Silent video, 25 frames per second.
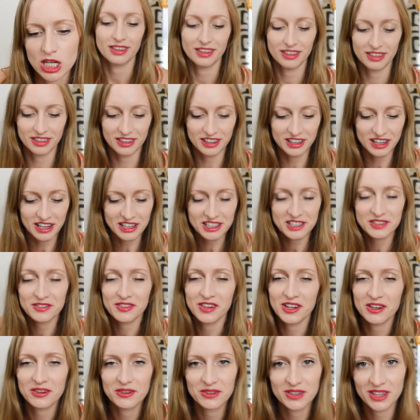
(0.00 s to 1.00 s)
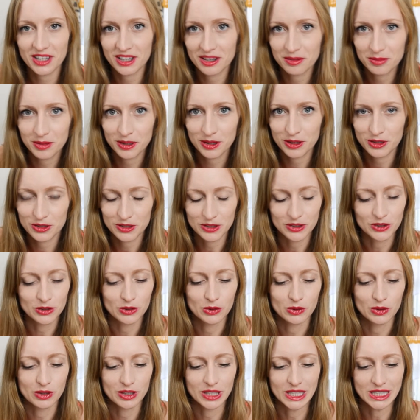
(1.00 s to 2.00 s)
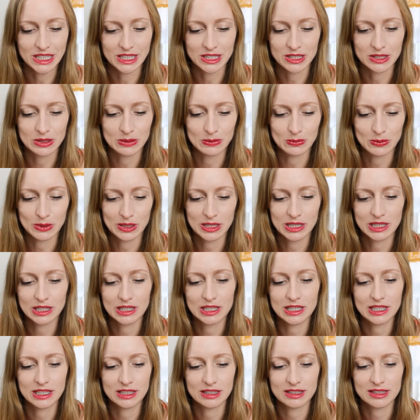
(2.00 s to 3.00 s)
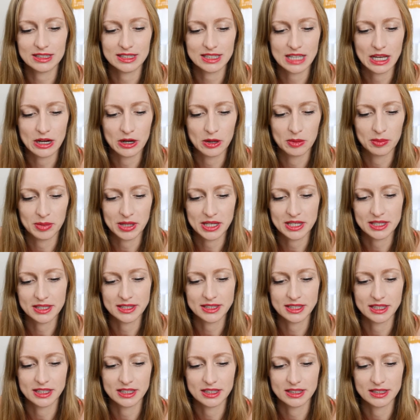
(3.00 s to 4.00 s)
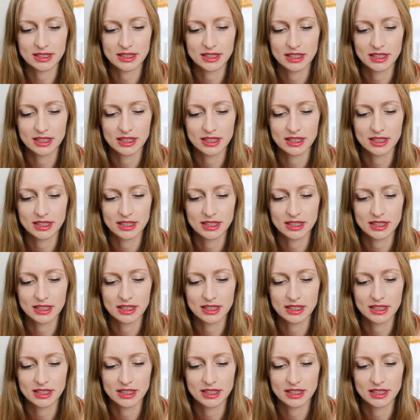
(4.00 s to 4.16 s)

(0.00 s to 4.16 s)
The next flower that I'm going to do is one of these center pieces.